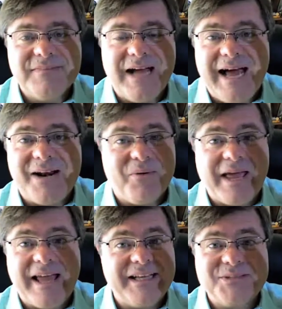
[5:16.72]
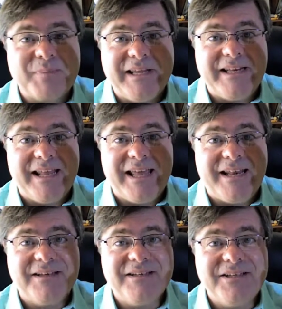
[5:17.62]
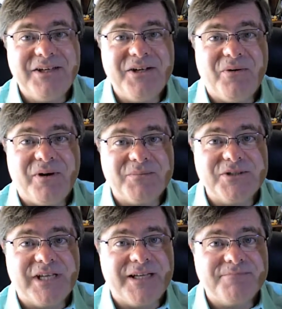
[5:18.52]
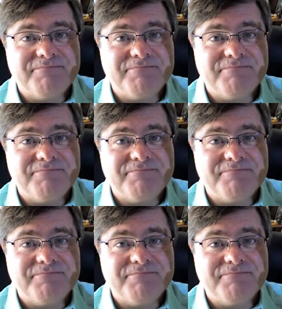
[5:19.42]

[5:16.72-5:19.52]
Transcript: I don't got to explain that. You know what I'm saying.